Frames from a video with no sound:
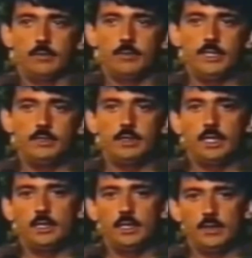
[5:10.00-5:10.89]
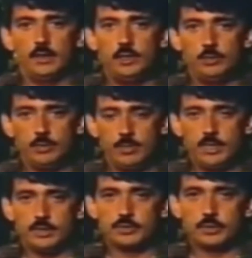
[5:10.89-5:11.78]
From here, another human
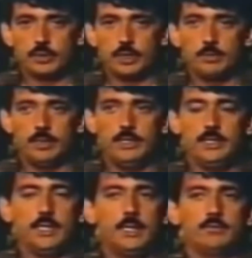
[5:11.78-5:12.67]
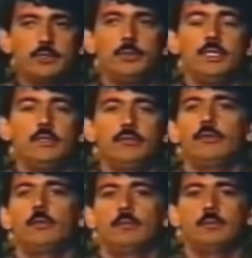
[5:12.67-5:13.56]
being showed up. He claimed to be
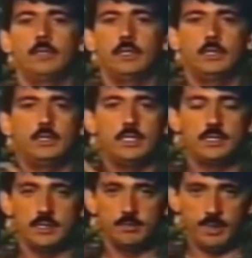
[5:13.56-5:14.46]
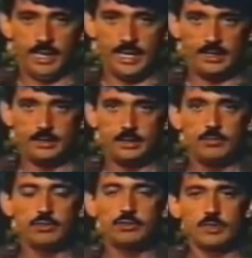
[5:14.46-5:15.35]
from a distant planet.
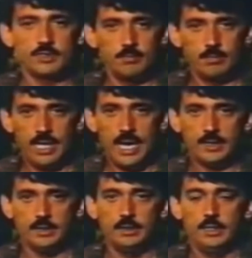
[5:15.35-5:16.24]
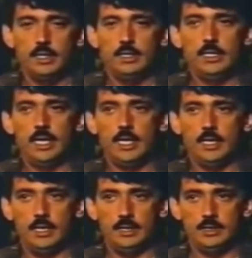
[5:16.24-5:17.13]
He was dressed in black. He
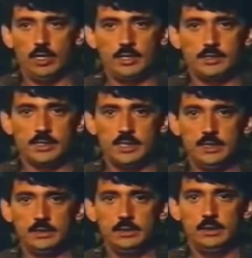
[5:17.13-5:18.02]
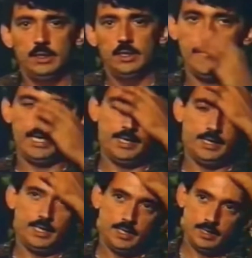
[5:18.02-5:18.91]
had a dark skin. He
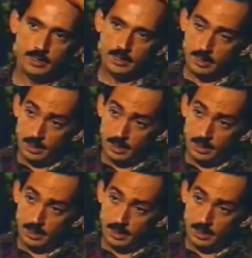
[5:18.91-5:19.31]
had a